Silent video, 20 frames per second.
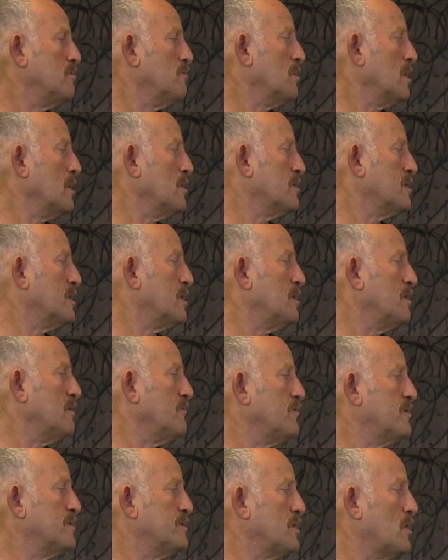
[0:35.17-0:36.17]
well, okay,
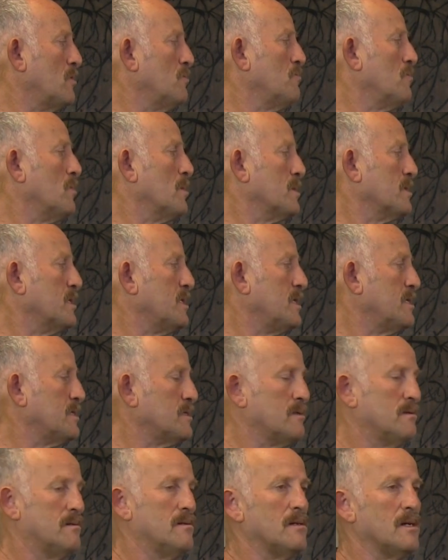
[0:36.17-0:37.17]
if we don't want to
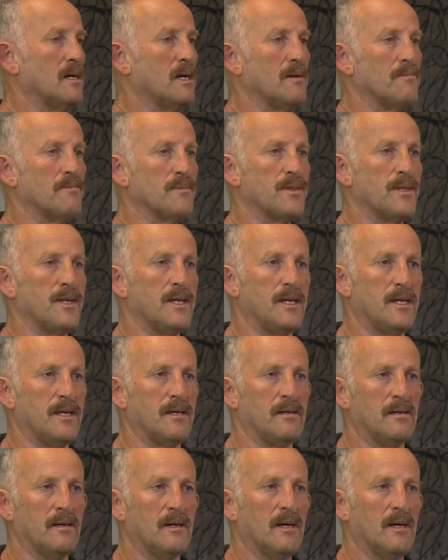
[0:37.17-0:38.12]
get up there